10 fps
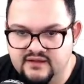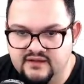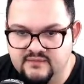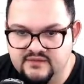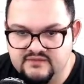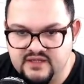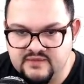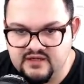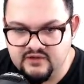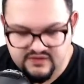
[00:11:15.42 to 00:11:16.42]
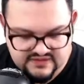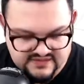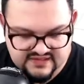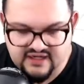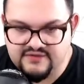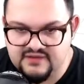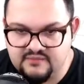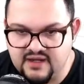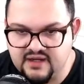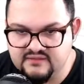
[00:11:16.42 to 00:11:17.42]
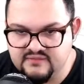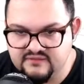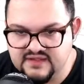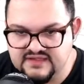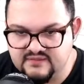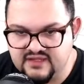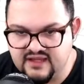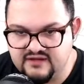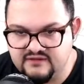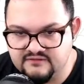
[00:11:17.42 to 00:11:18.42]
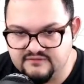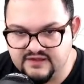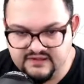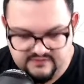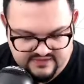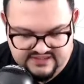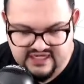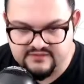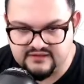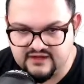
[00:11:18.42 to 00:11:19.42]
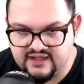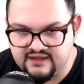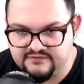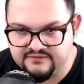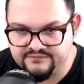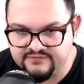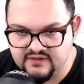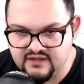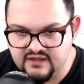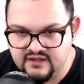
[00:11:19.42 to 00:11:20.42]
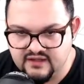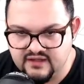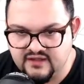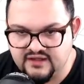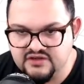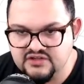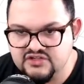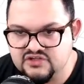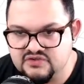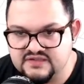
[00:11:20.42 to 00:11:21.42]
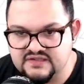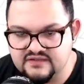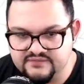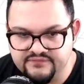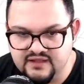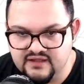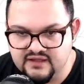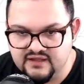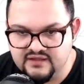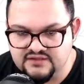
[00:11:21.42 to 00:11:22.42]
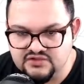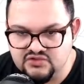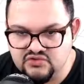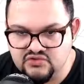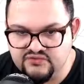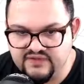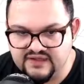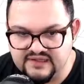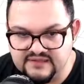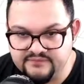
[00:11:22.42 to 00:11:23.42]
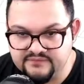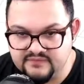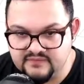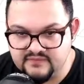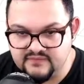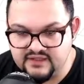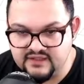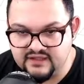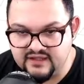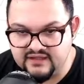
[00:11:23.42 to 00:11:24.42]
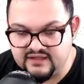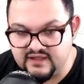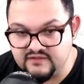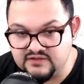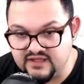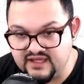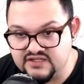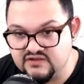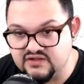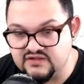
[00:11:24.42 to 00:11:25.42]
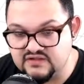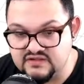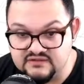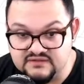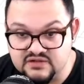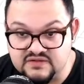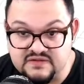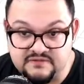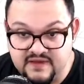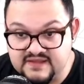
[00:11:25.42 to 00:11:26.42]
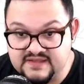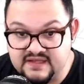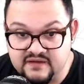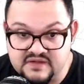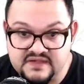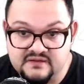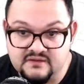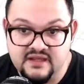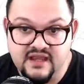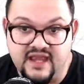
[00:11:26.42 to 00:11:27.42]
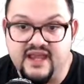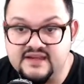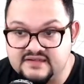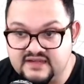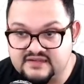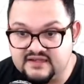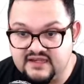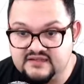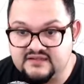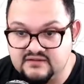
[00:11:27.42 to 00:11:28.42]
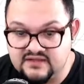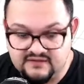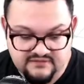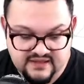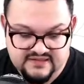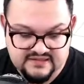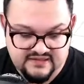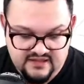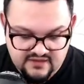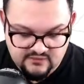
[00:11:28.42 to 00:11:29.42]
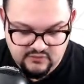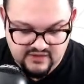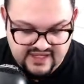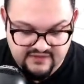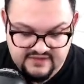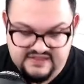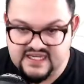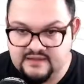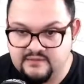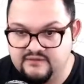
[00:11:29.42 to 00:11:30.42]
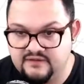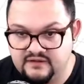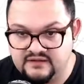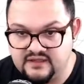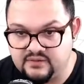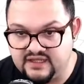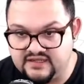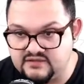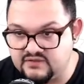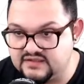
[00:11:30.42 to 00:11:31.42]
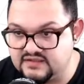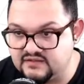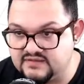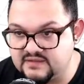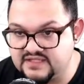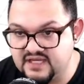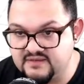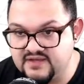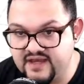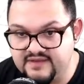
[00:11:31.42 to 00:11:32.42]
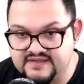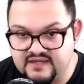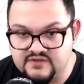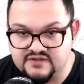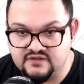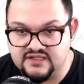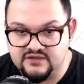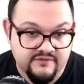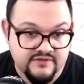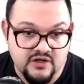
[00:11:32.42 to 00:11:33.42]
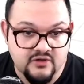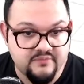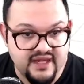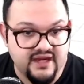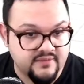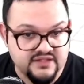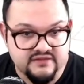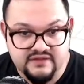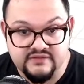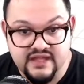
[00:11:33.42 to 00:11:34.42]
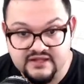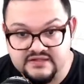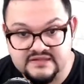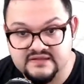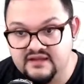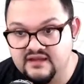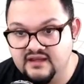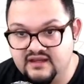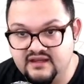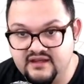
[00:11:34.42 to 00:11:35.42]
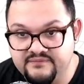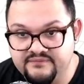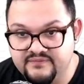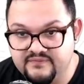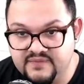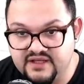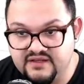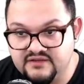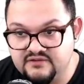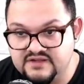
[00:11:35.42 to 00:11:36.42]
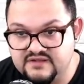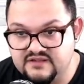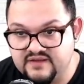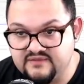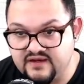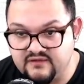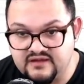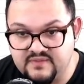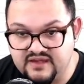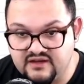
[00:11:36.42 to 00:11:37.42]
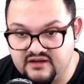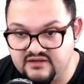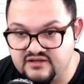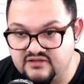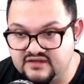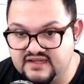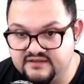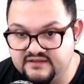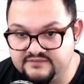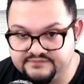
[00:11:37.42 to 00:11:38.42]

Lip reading: I'm also maybe going to soften the bottom of this. I'm going to add another fillet. I'm going to tap the letter F. You can choose to fillet an individual edge. You can just choose a face, and every single edge that's connected to that face will have the same fillet applied to it. So sometimes you have the same result. You don't have to go pick a bunch of different edges, but your results may vary depending on your design.